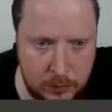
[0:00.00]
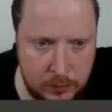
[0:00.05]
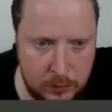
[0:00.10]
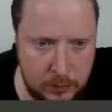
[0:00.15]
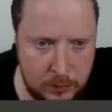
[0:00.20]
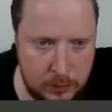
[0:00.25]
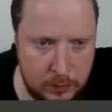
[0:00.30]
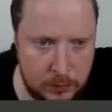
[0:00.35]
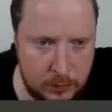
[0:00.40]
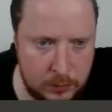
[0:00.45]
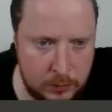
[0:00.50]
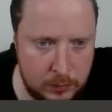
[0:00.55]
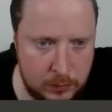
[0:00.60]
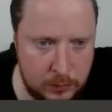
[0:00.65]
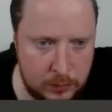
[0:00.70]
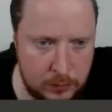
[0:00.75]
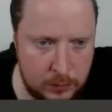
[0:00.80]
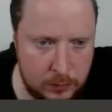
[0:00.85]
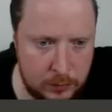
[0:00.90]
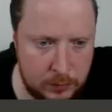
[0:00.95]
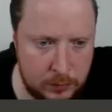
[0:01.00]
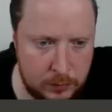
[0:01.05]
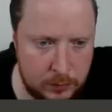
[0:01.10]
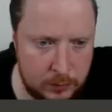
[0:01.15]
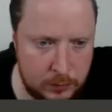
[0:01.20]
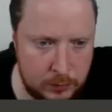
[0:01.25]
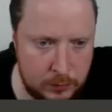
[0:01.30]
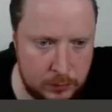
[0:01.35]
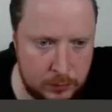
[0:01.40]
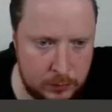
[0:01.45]

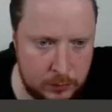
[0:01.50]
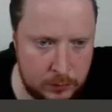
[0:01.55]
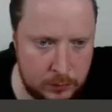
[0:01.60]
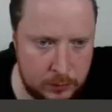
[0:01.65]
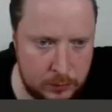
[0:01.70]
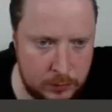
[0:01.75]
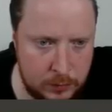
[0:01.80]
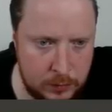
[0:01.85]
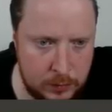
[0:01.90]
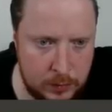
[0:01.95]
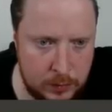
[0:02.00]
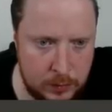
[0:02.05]
Nobody speaks.